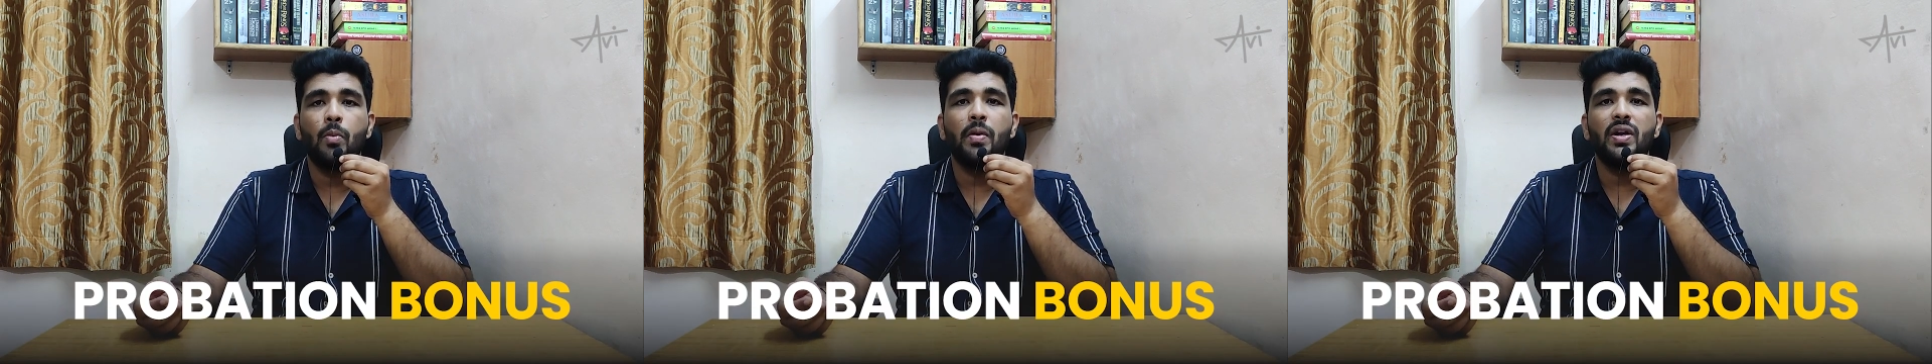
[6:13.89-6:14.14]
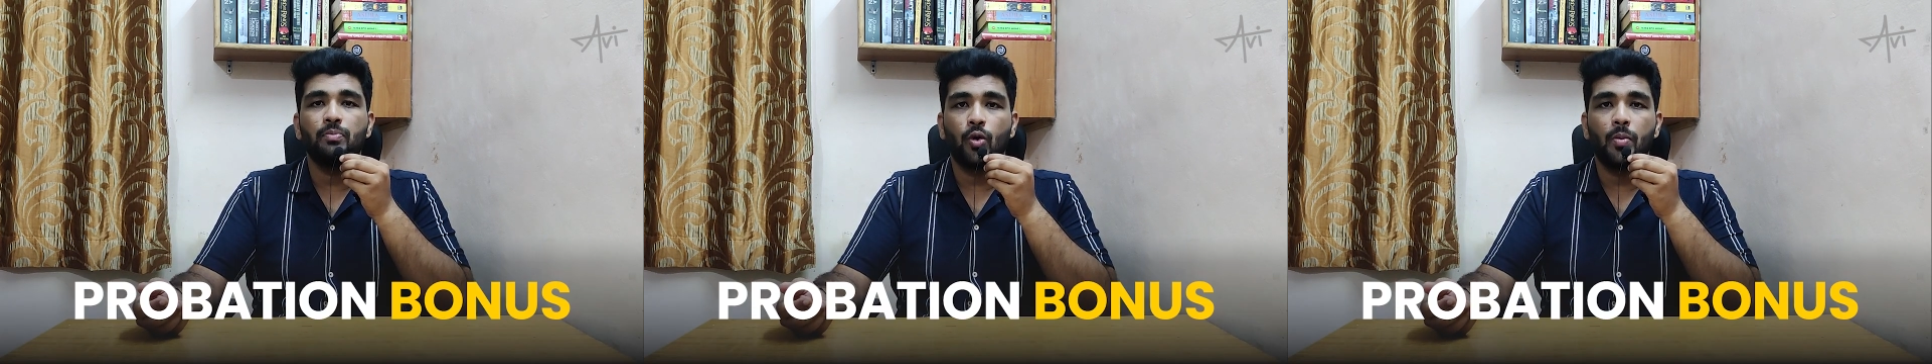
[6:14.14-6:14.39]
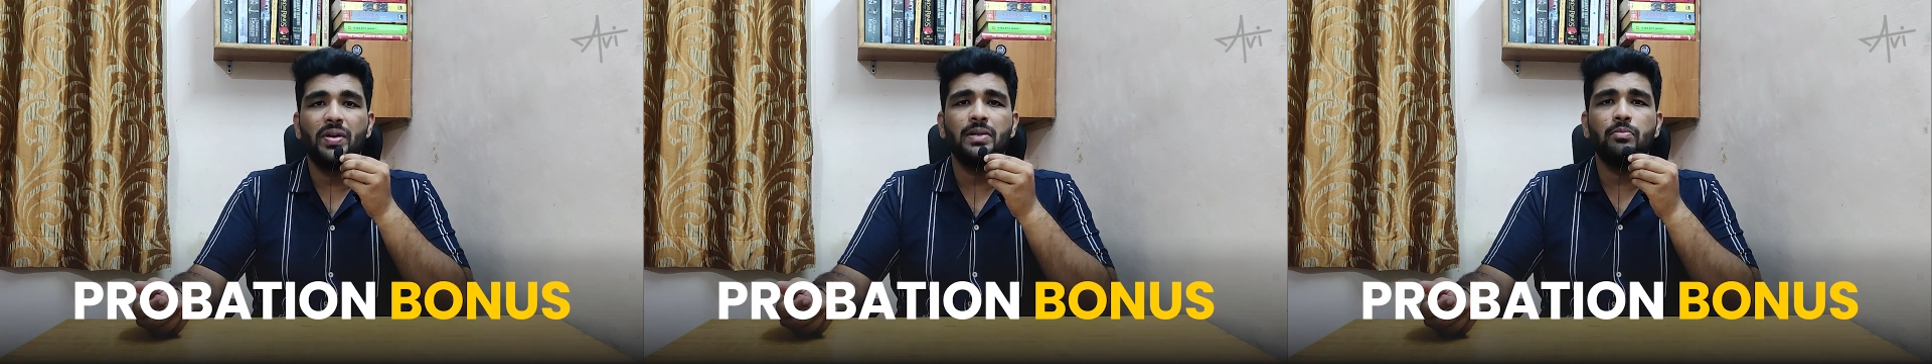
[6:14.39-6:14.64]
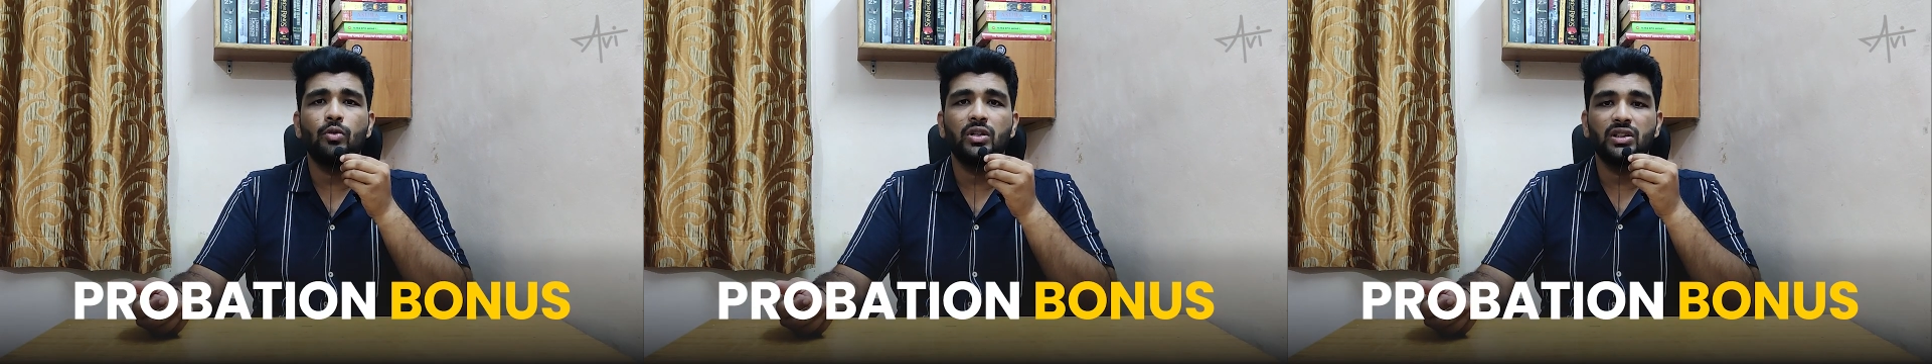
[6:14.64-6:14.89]

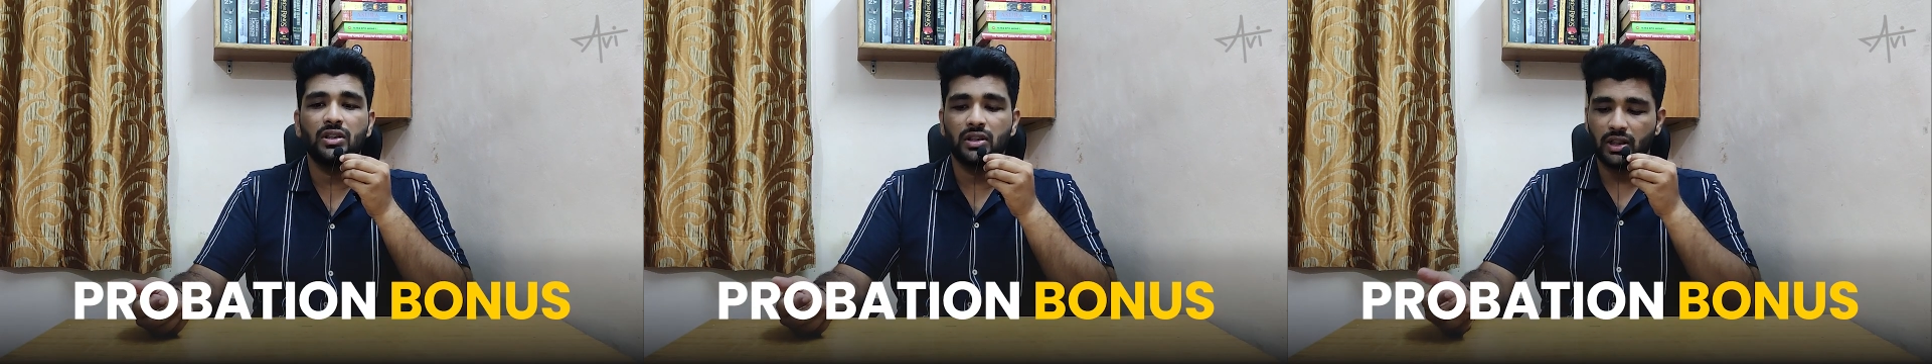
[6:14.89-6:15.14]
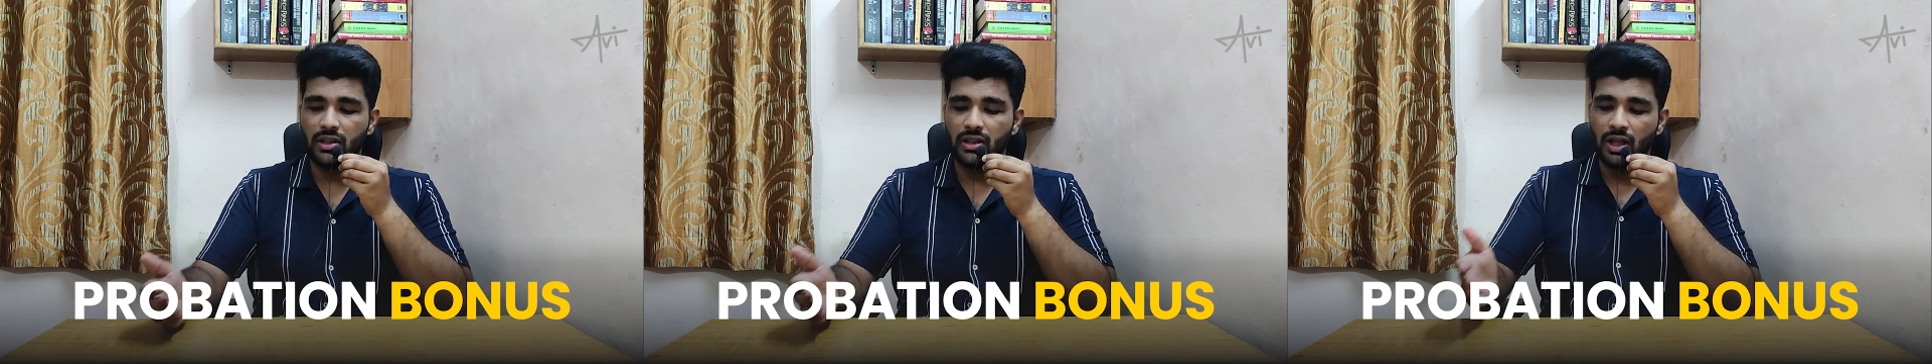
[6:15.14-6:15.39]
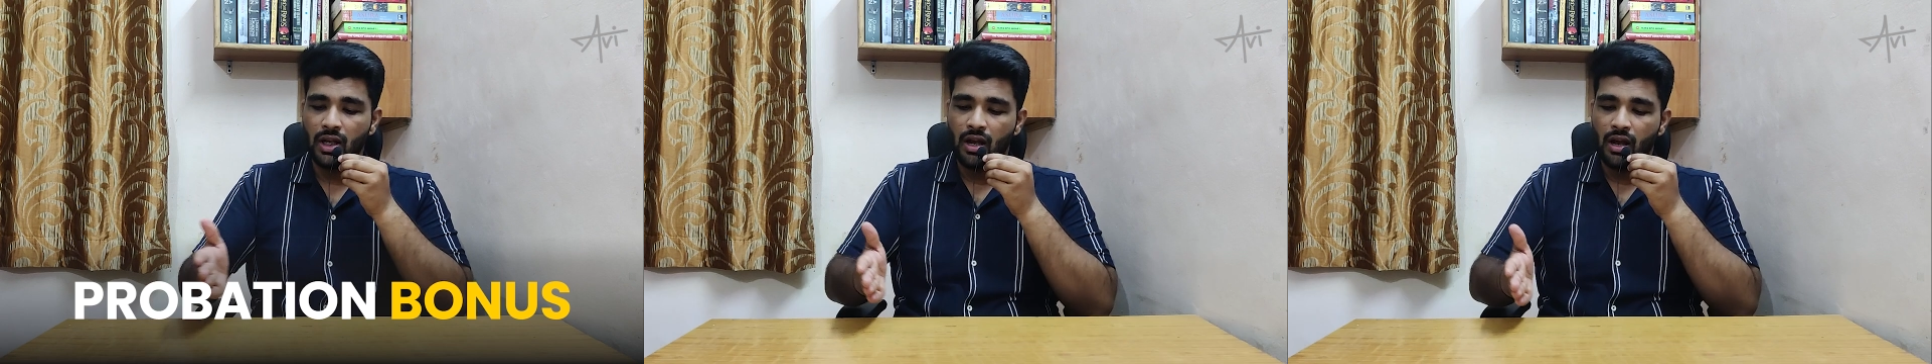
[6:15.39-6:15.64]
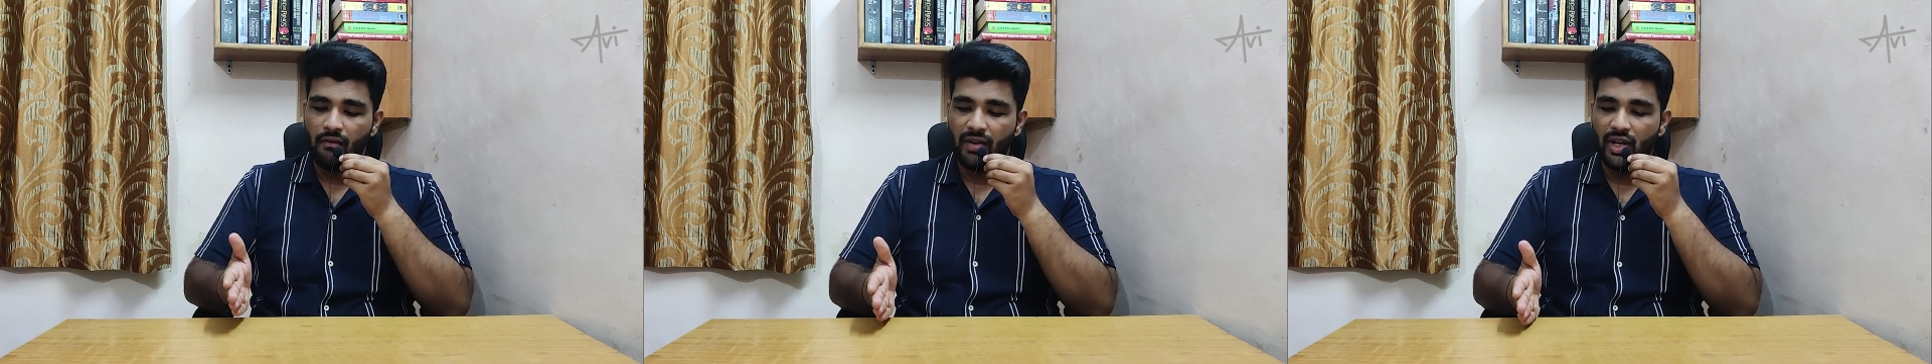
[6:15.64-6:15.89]
Probation bonus, in the
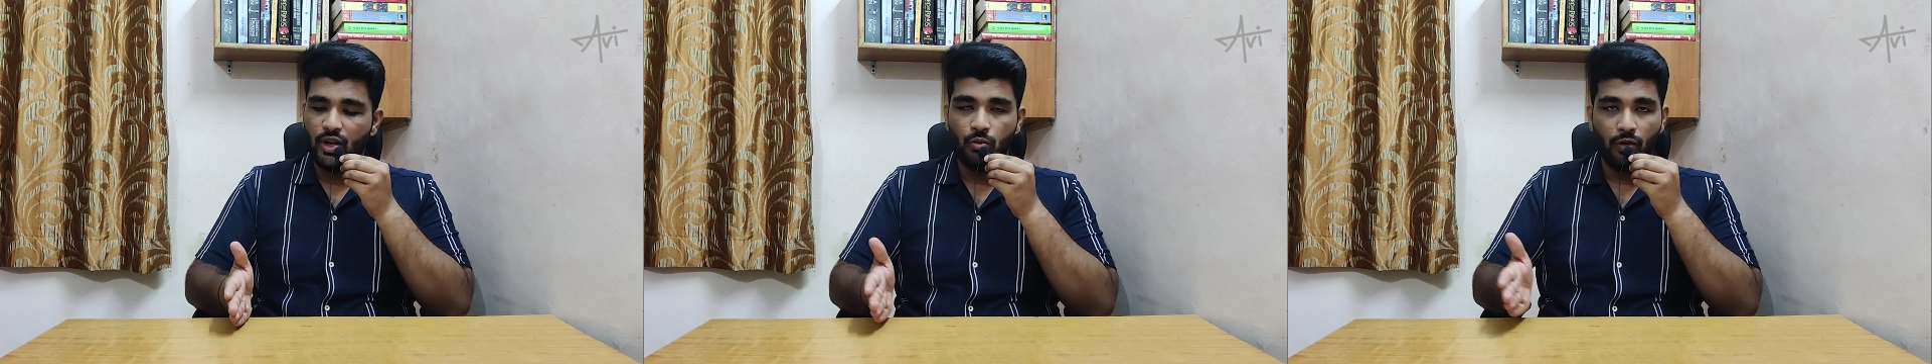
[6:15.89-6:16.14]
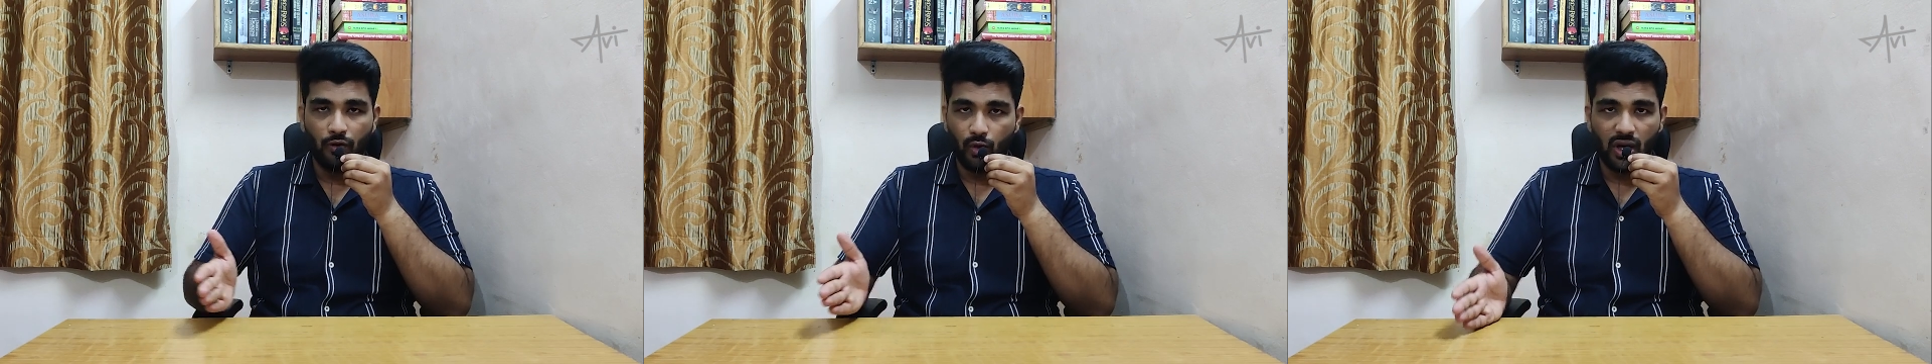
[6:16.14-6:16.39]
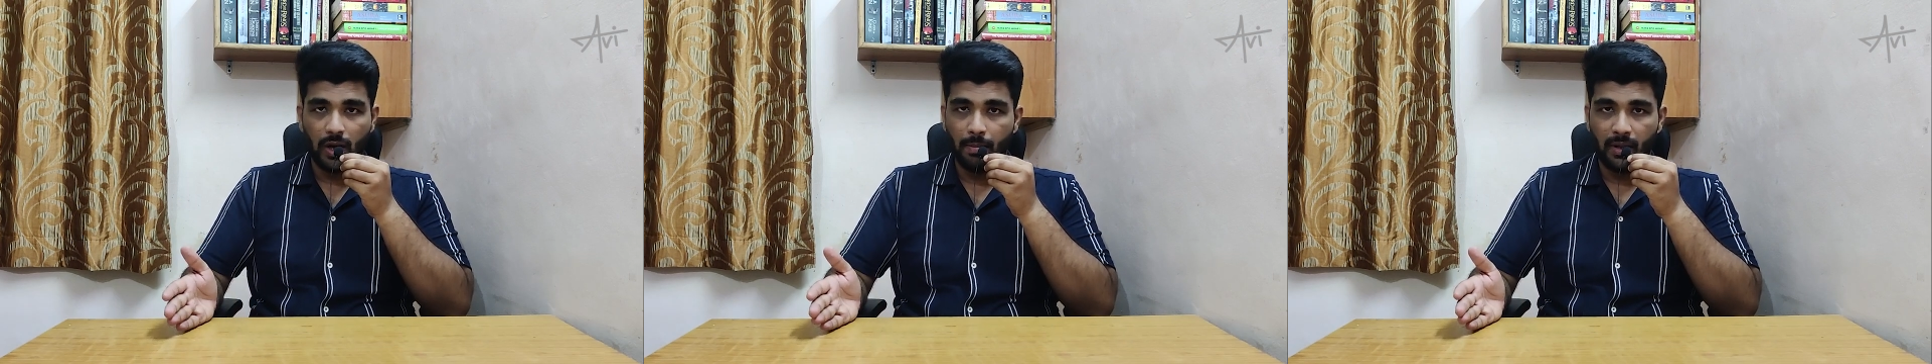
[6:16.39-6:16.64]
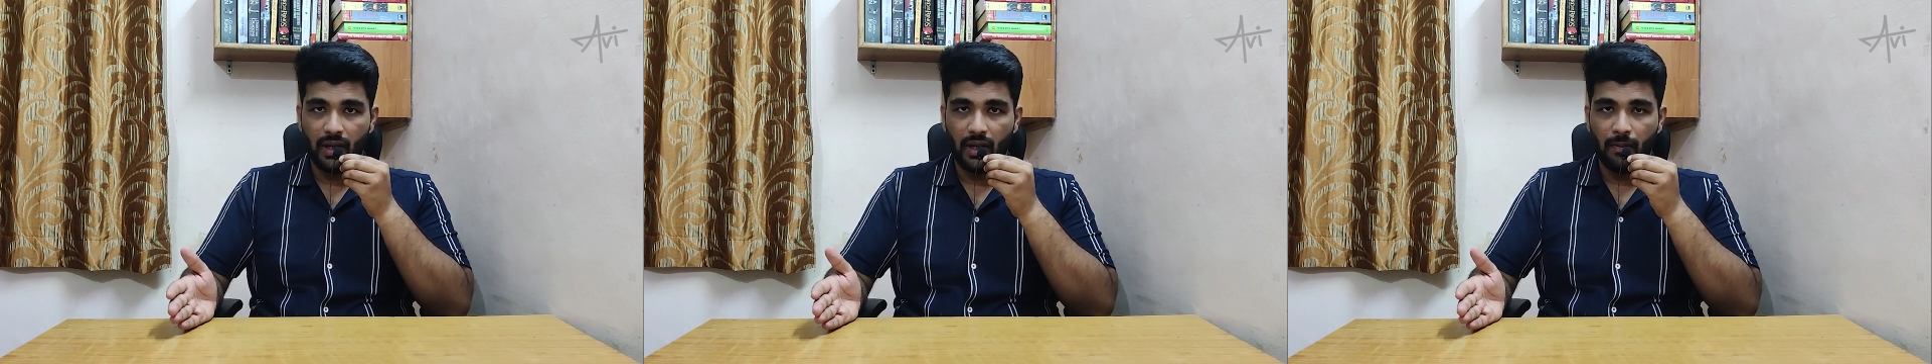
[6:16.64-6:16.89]
sense, when you move to a
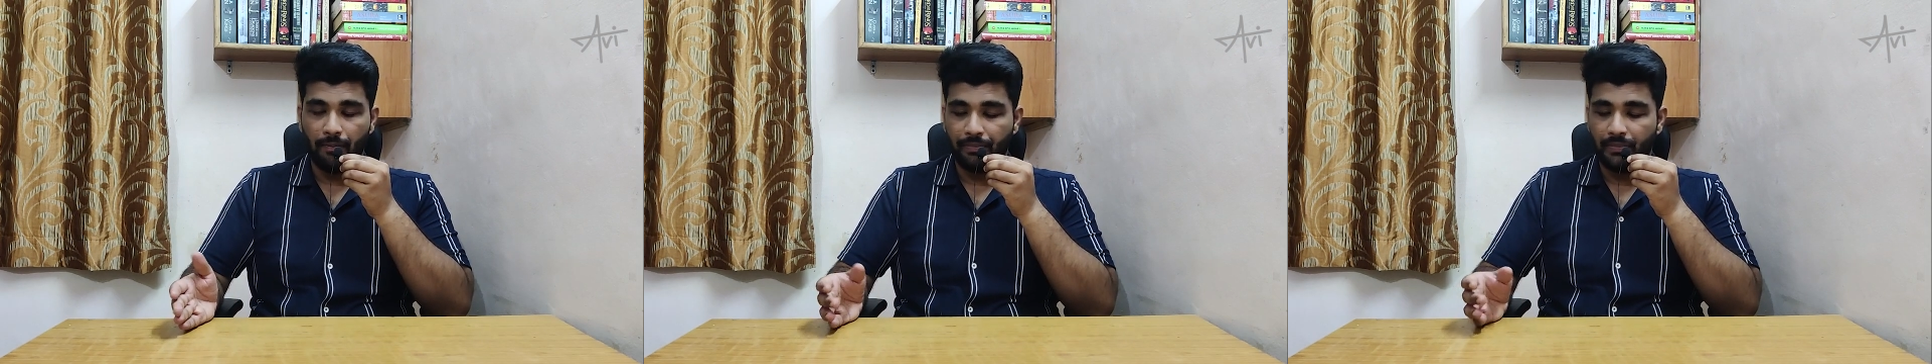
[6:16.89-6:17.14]
company,